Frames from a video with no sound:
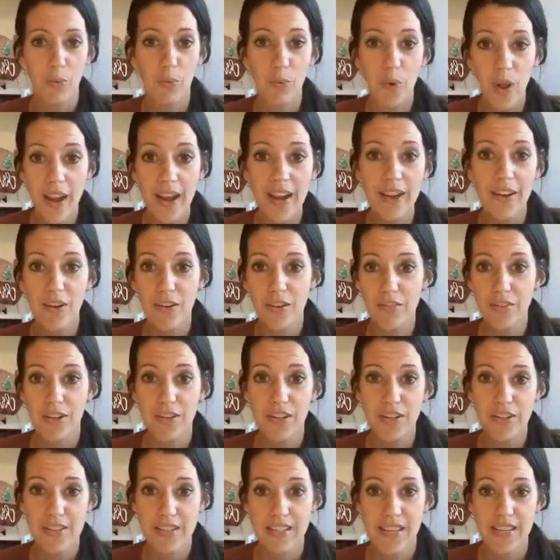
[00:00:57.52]
right over
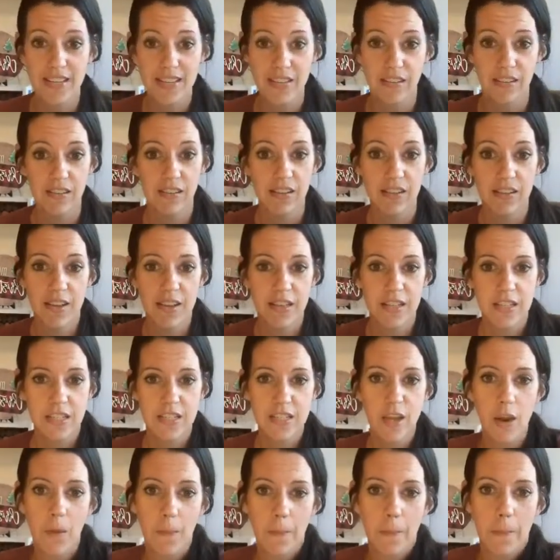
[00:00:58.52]
your stencil.
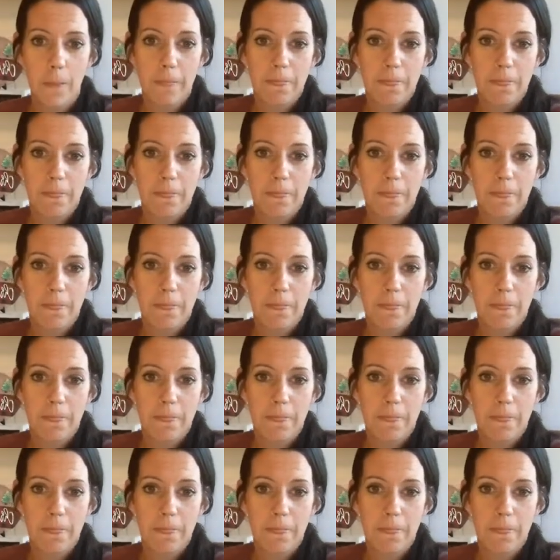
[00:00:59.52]
So